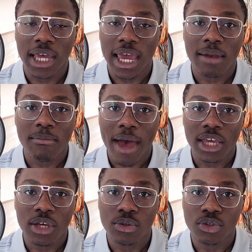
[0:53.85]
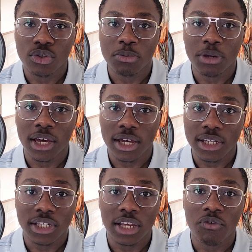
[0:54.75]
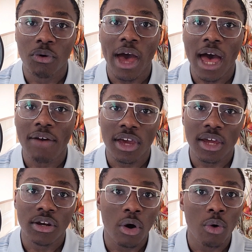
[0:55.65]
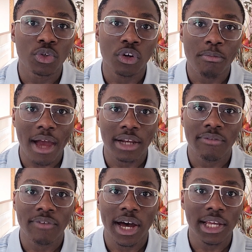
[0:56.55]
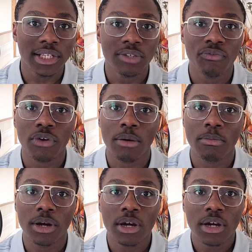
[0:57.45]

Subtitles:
and Mac users because if you have an older Mac device from, I